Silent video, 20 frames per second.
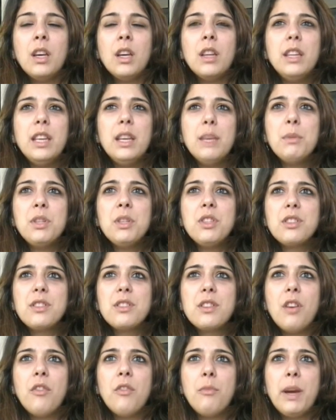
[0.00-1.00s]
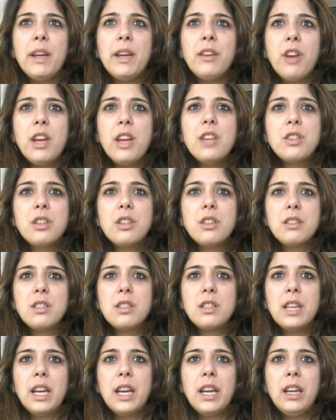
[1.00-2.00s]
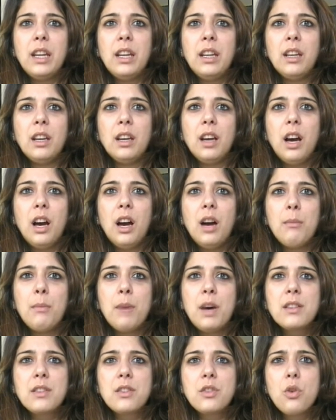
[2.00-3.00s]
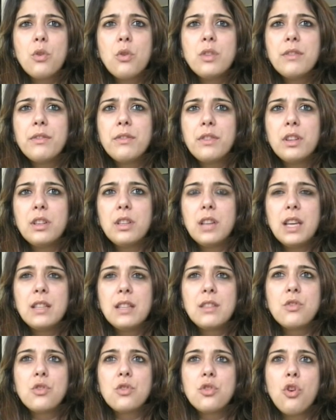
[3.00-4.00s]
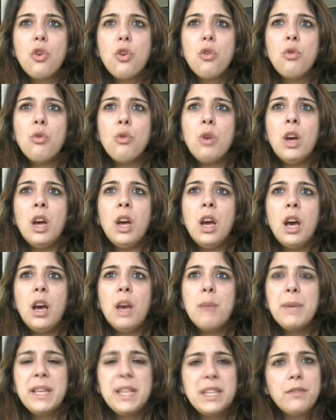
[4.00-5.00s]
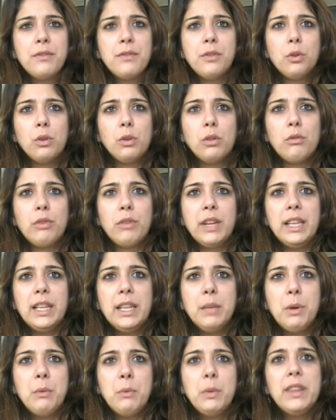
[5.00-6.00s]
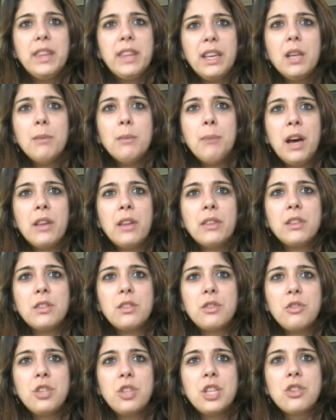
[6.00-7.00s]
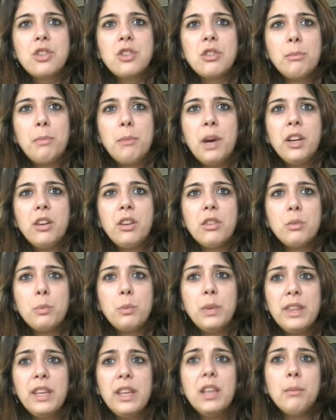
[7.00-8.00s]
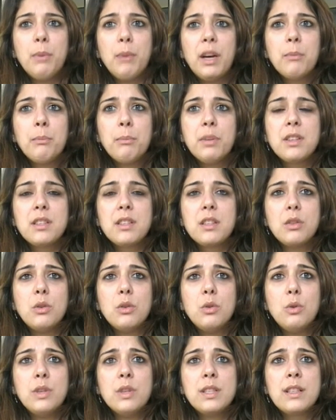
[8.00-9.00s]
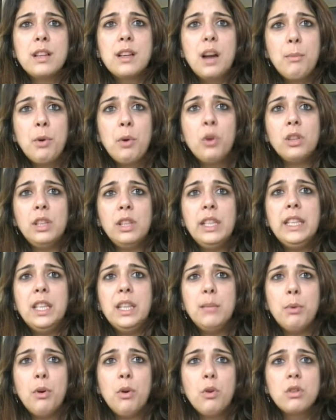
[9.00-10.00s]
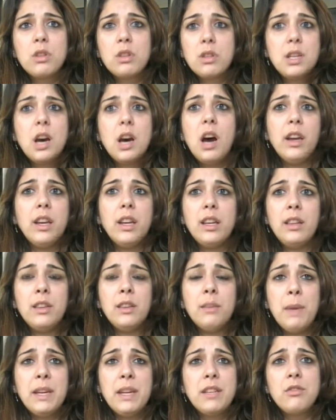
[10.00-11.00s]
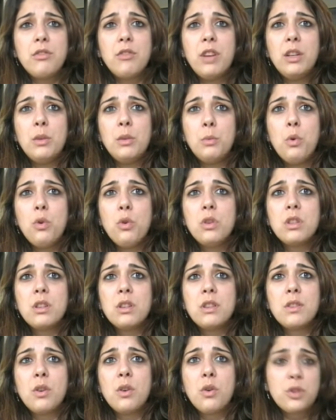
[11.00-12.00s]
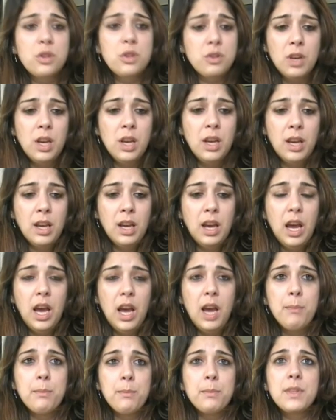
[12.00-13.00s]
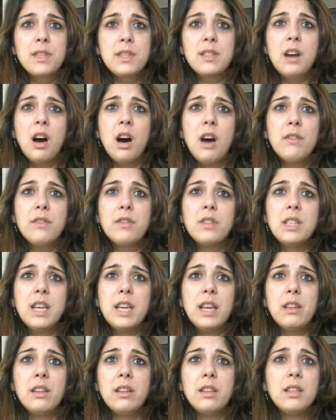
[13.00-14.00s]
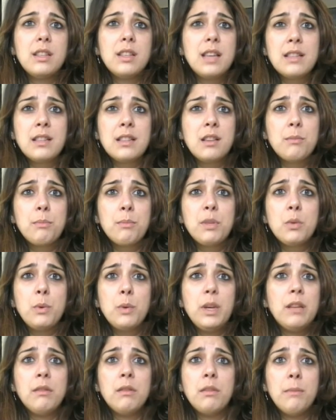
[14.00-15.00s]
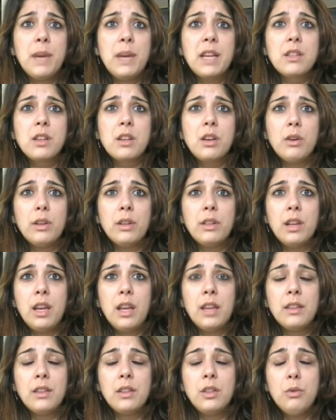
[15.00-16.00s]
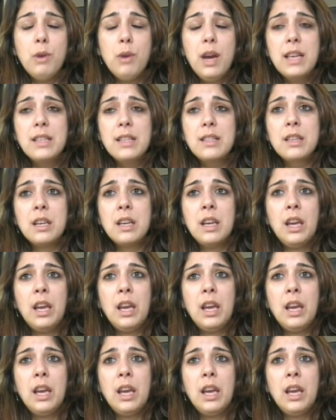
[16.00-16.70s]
The images of migration today um, are so different and so pitiful, really. When we think about the traditional migrant, we think about a person who has come on a leaky boat to die in the Mediterranean waters, or to um, starve to death in the desert between Mexico and, and the U S.